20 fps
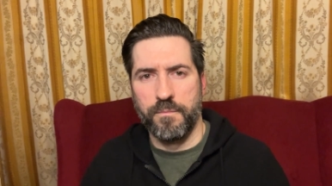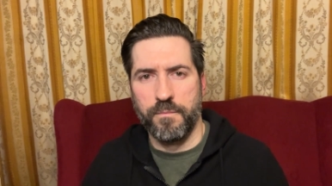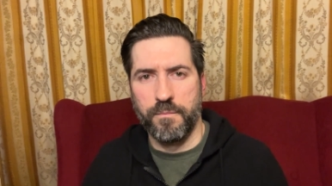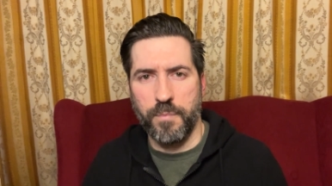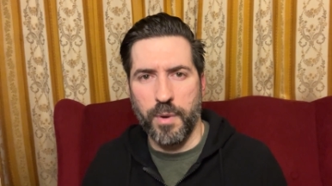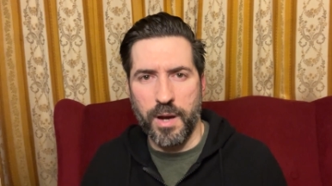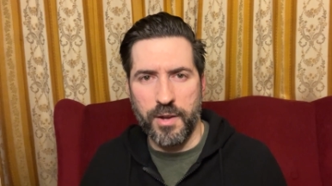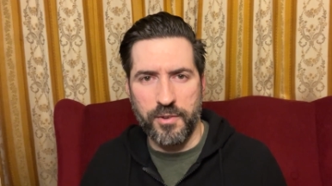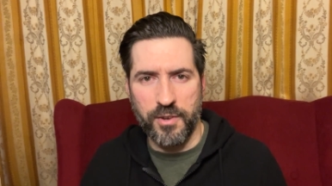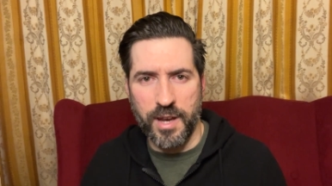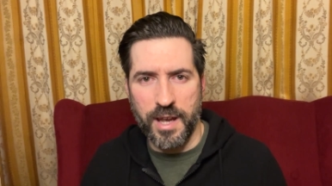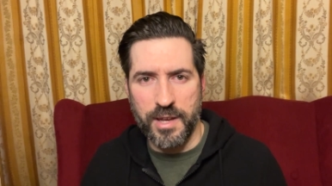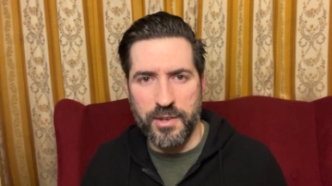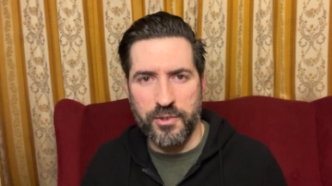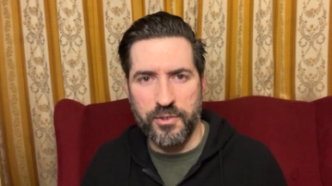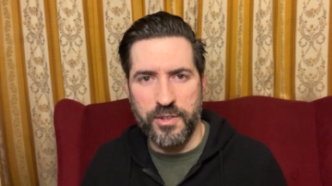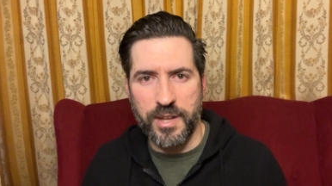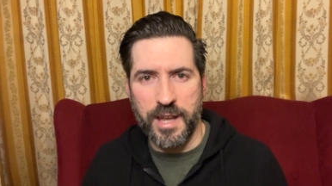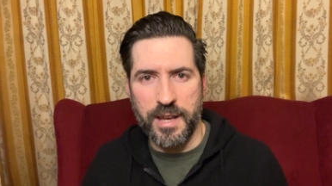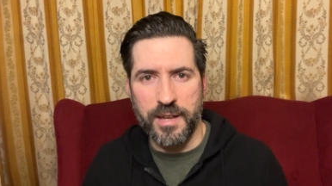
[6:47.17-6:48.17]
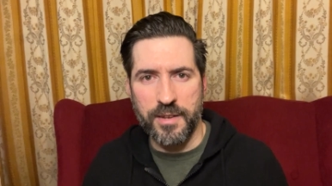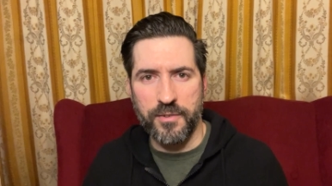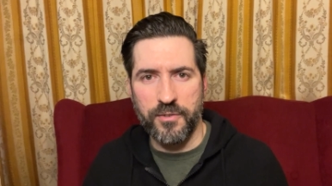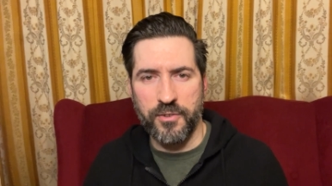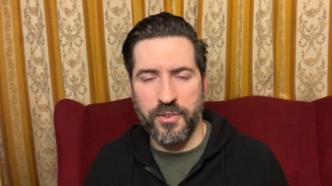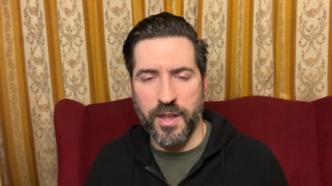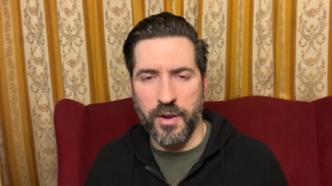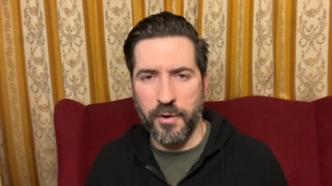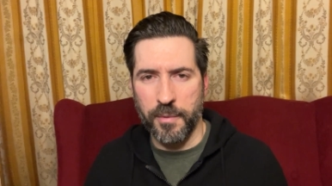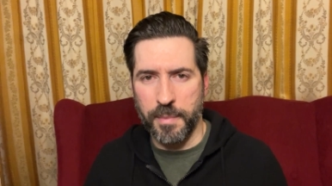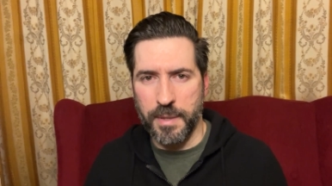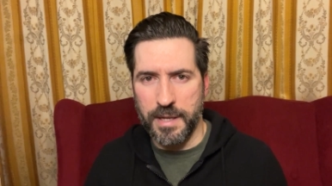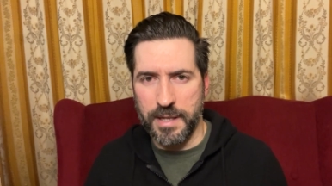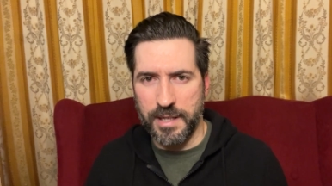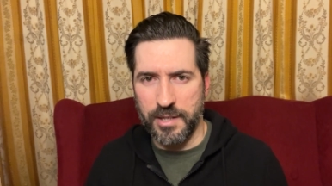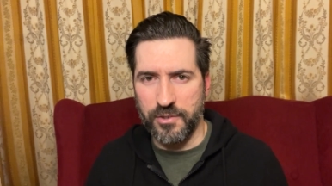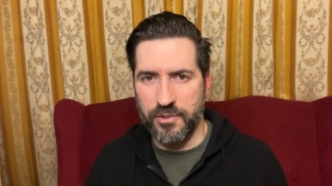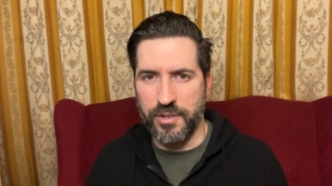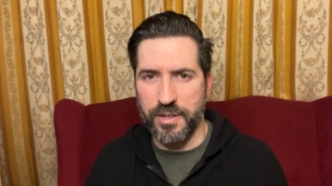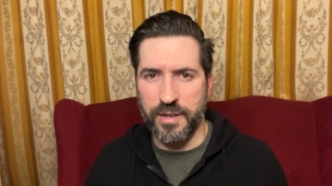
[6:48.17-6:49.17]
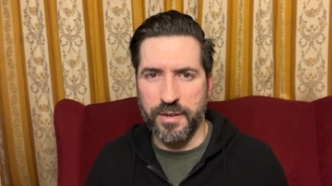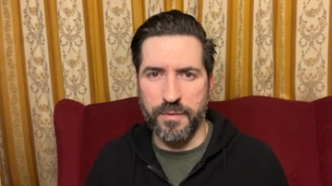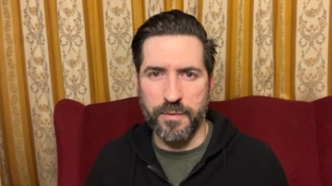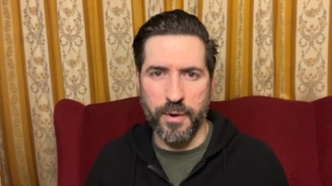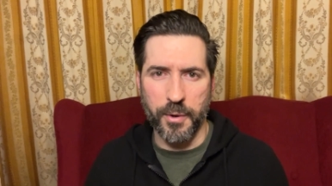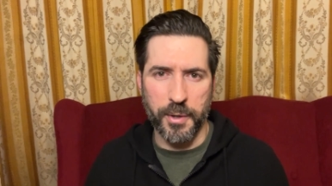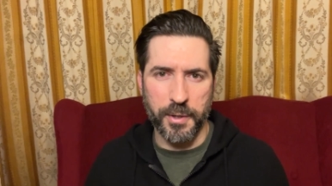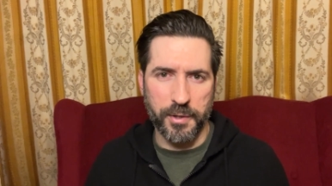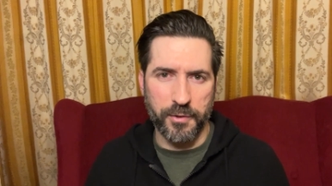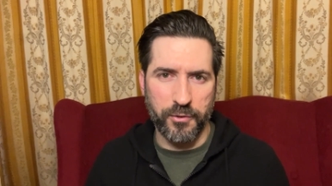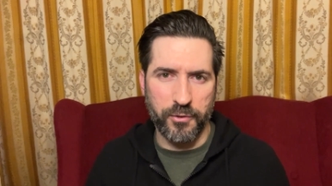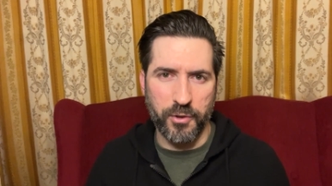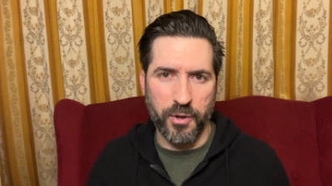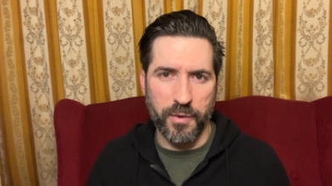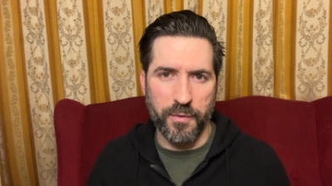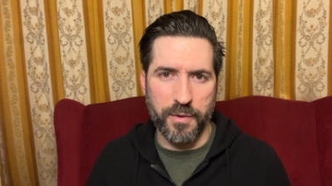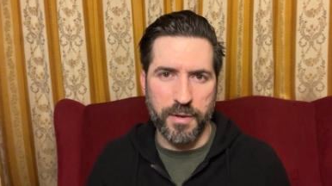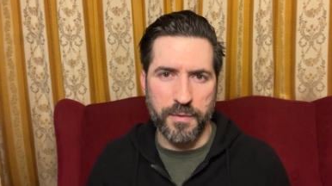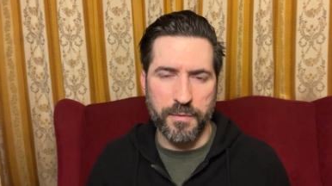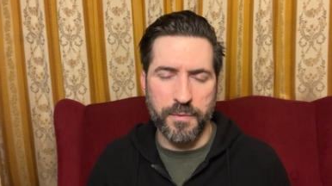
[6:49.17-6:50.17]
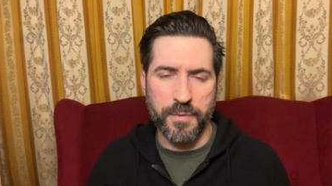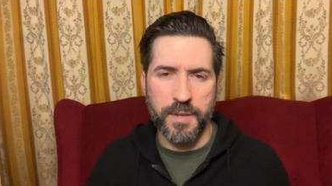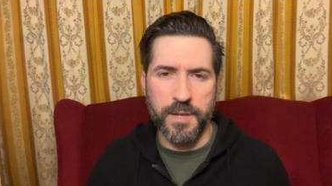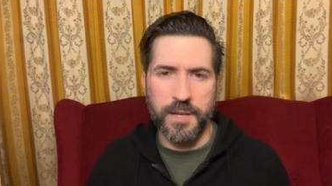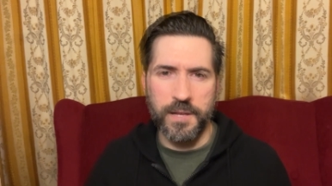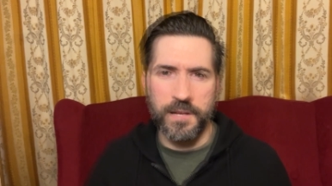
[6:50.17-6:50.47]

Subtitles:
by today's standards they would be considered very conservative.